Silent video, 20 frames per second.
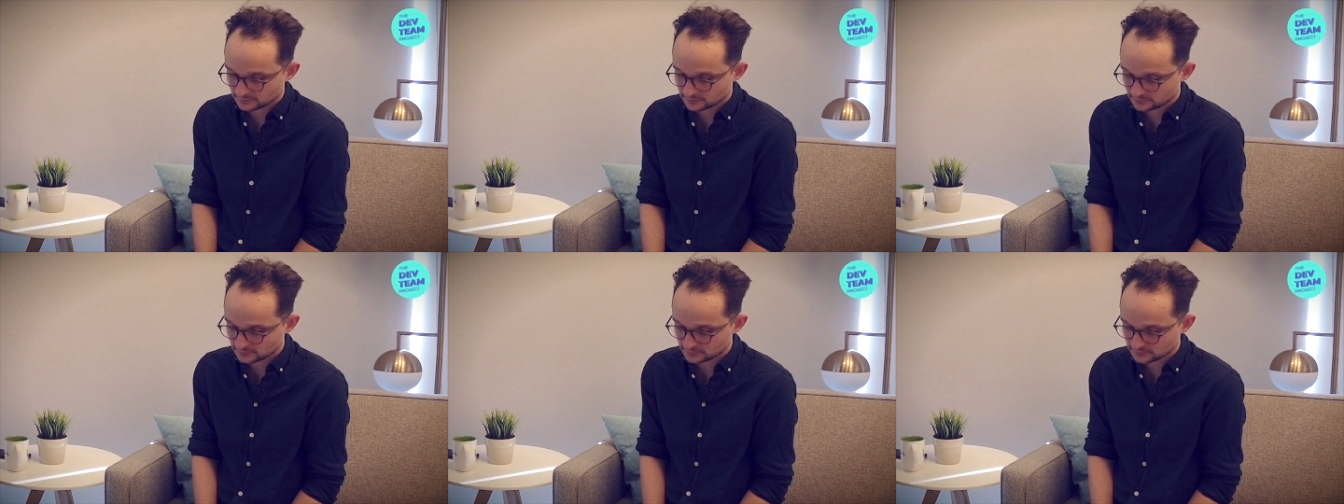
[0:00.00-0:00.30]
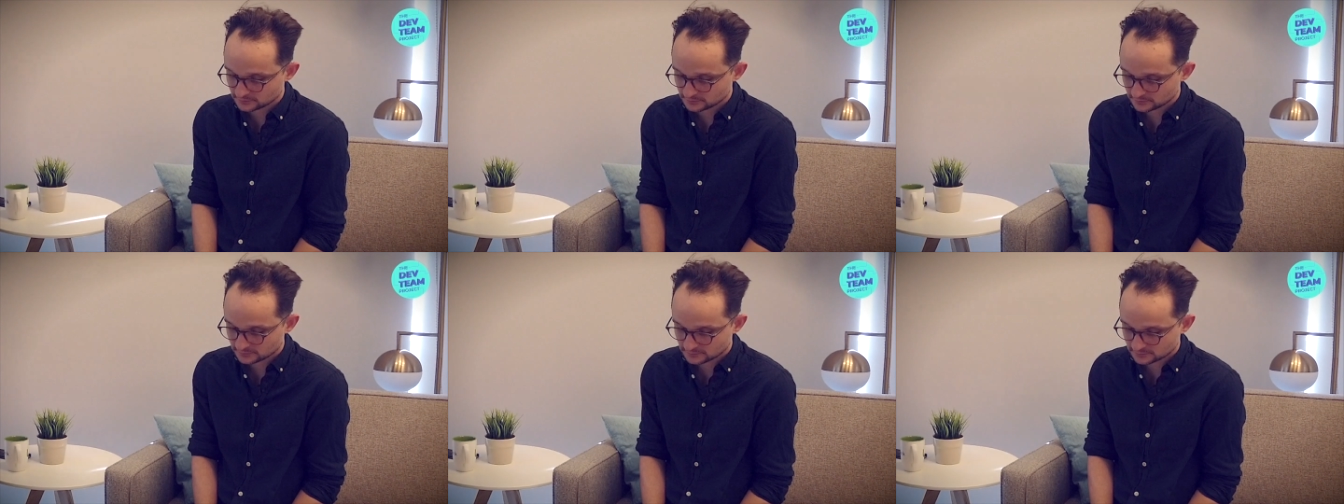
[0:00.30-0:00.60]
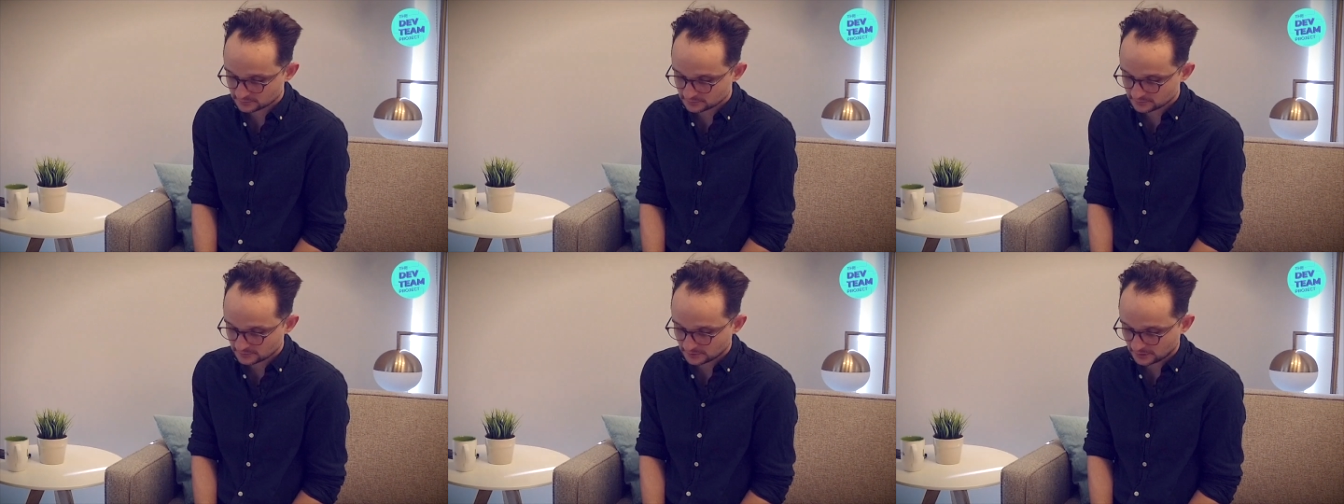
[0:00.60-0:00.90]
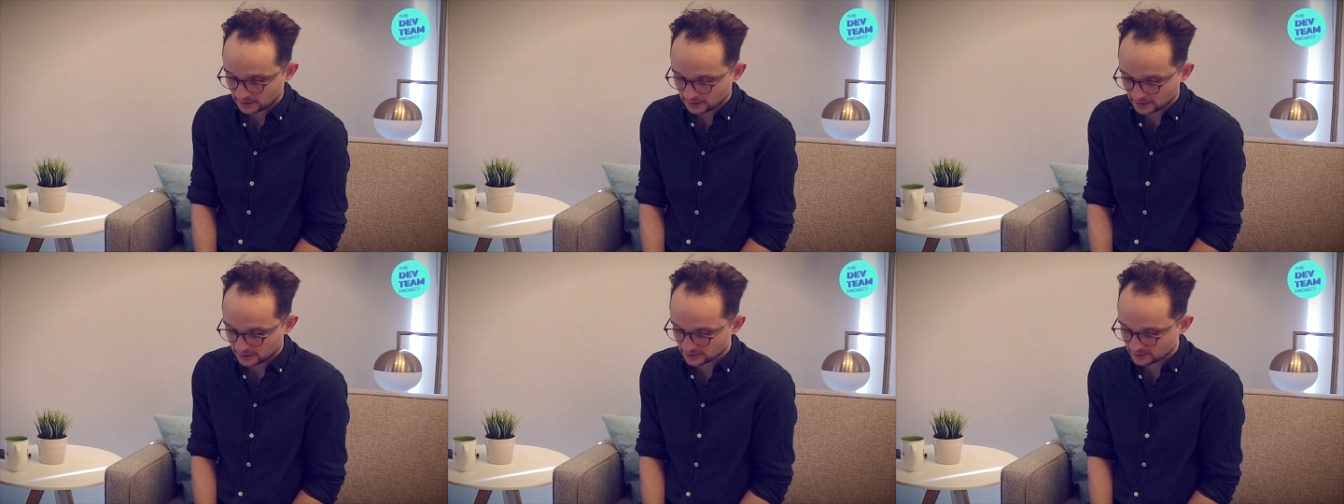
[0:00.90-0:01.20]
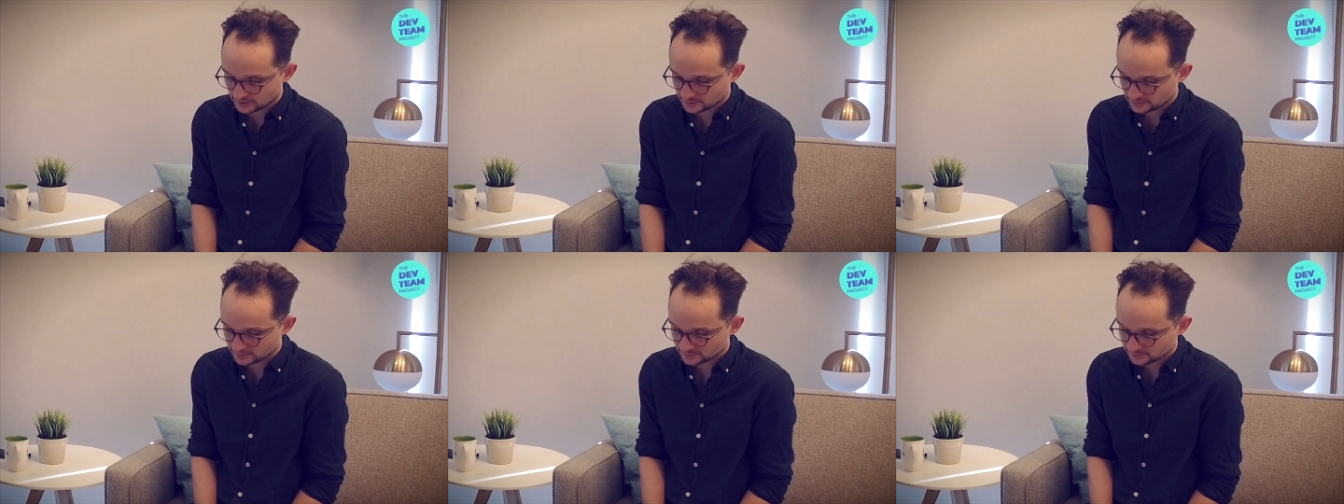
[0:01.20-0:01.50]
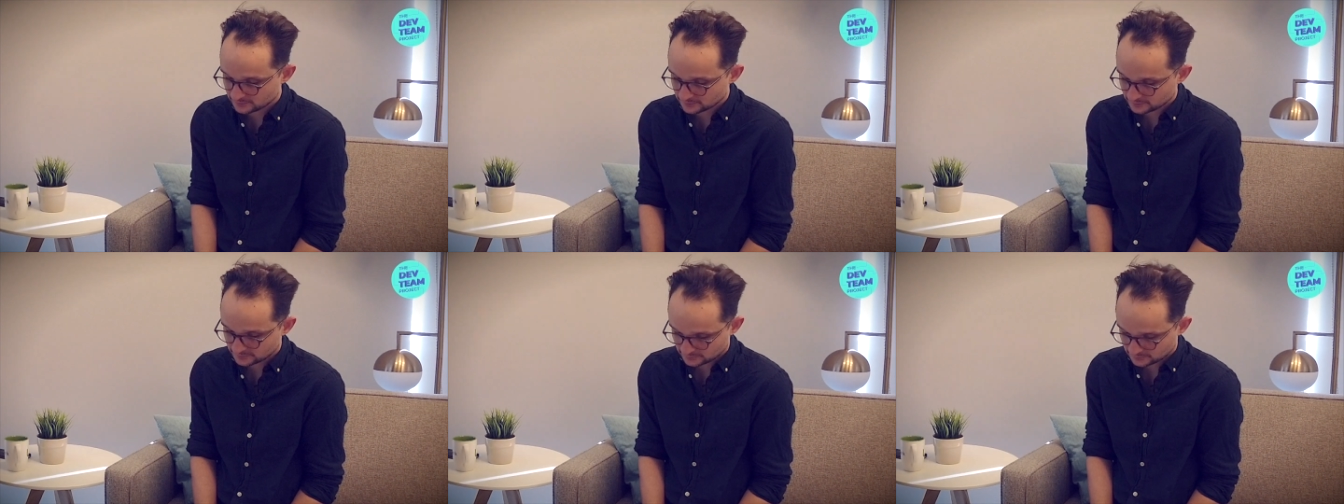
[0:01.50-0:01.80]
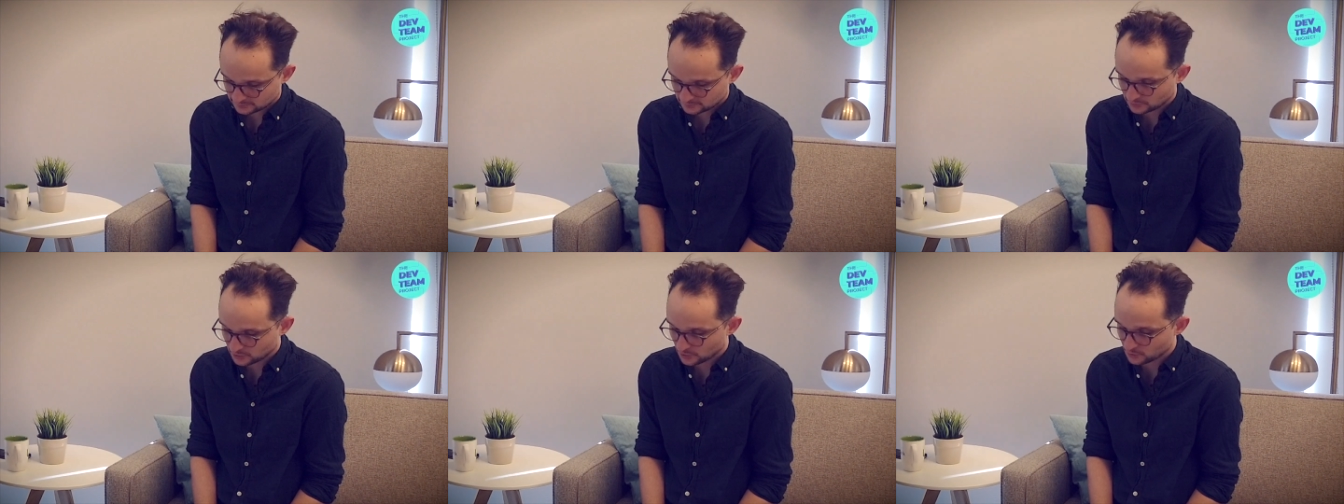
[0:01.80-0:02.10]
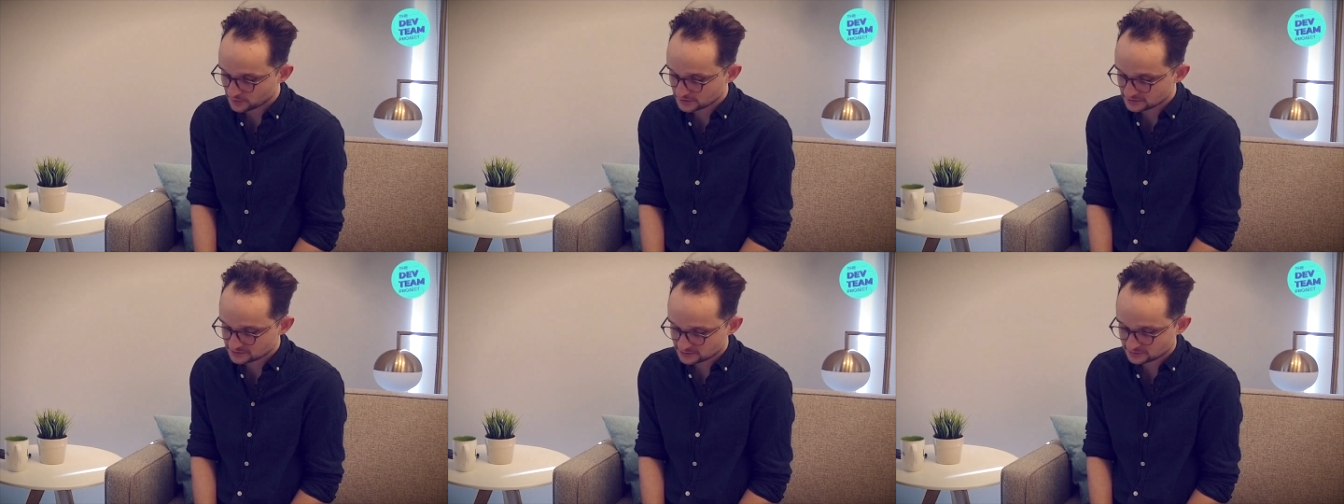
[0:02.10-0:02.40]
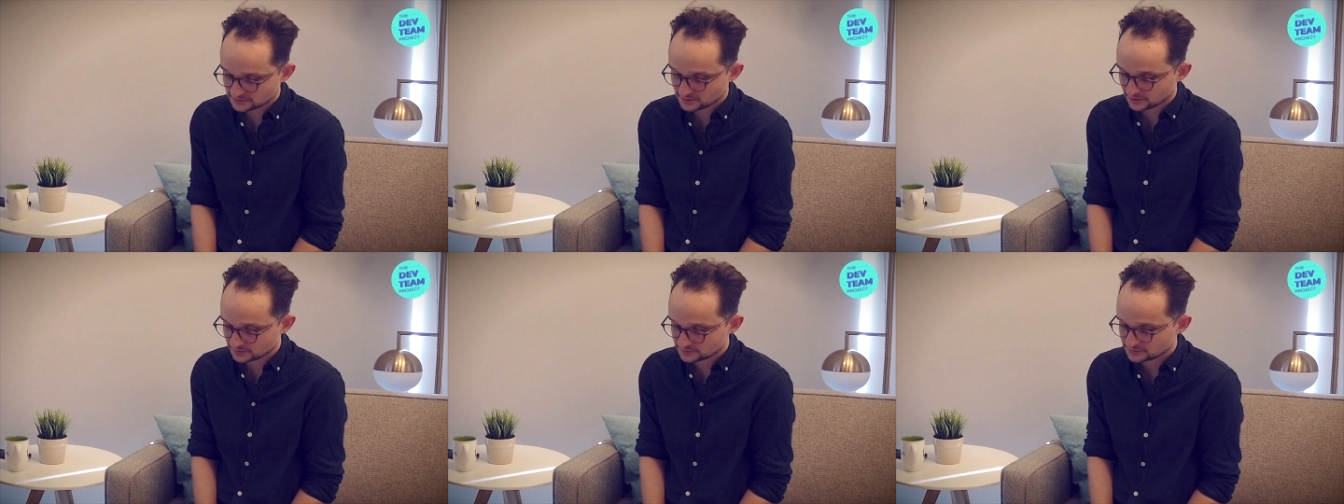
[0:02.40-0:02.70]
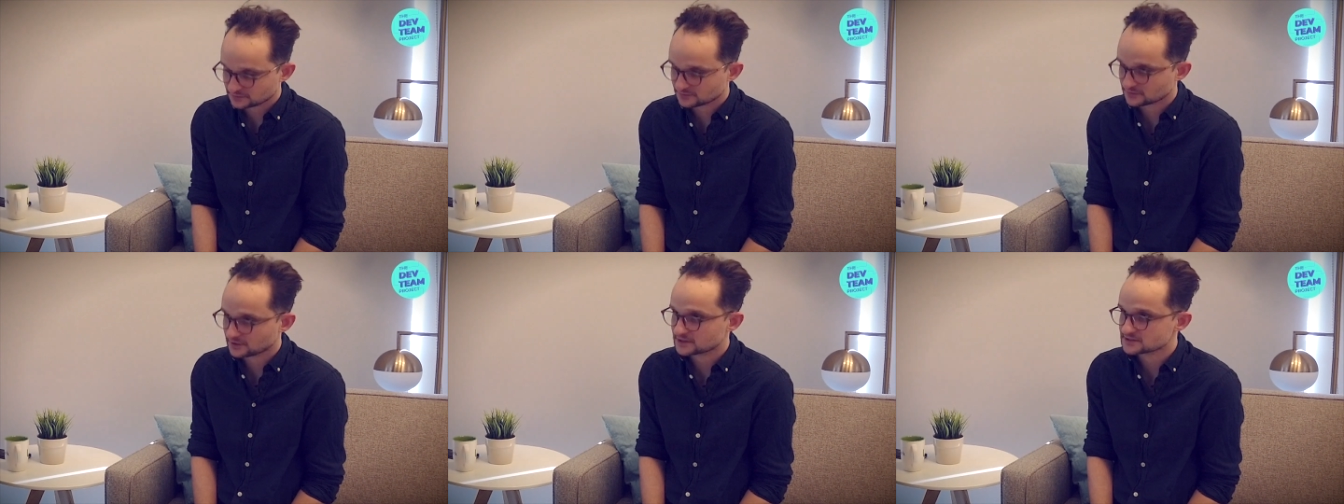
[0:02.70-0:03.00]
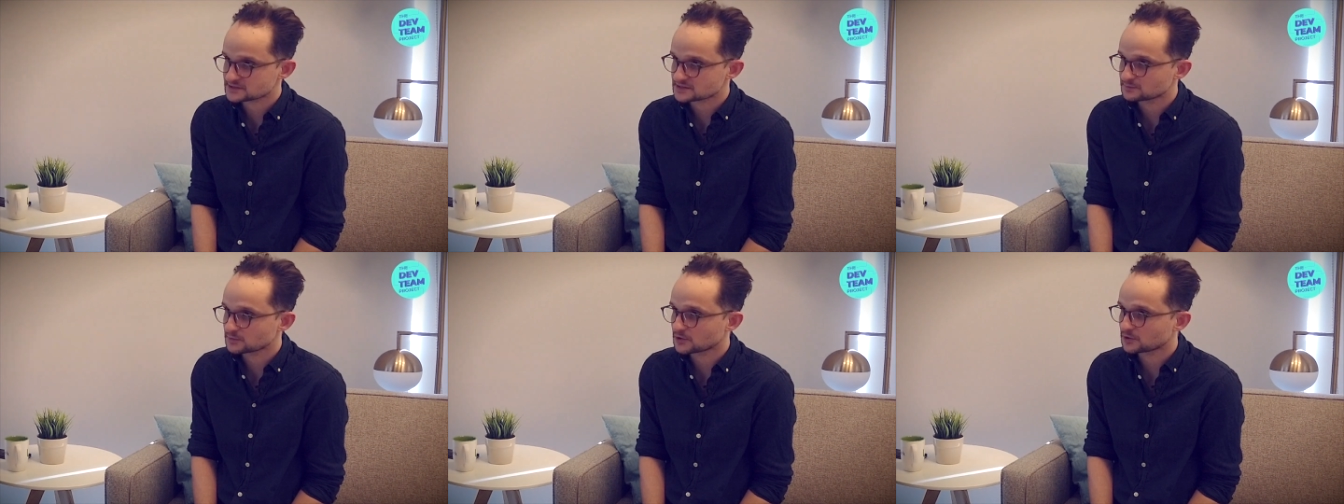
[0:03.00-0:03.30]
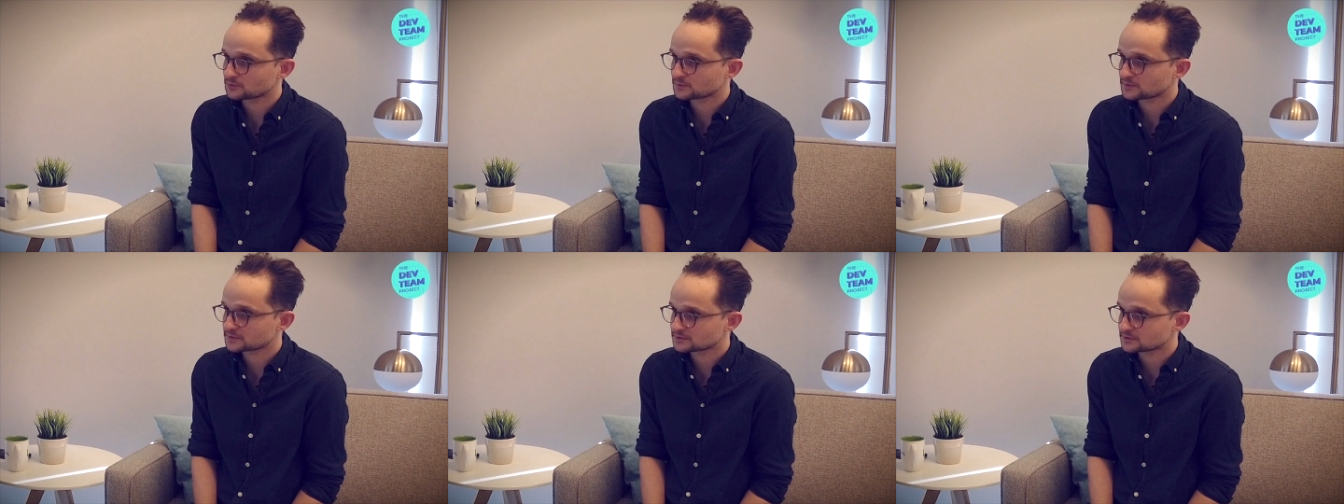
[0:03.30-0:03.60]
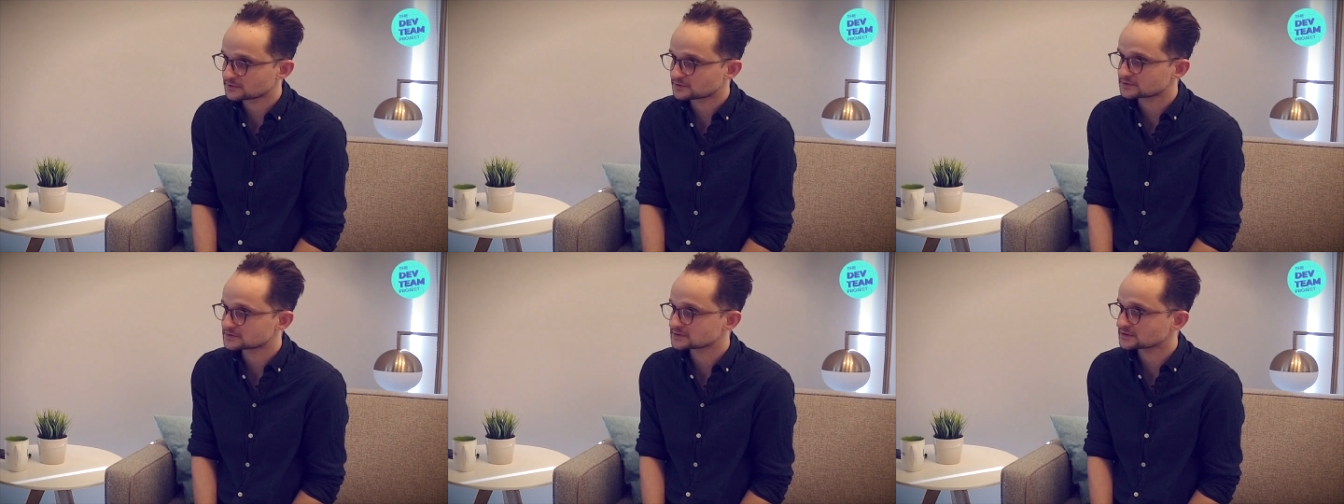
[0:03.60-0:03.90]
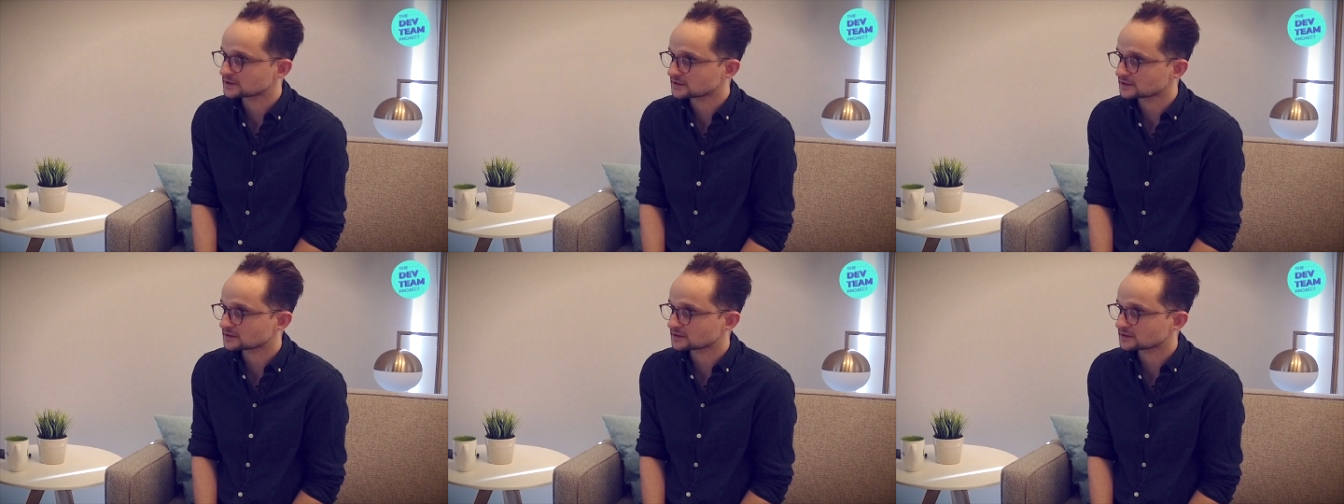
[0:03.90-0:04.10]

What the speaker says: you go into the autocracy mode when there's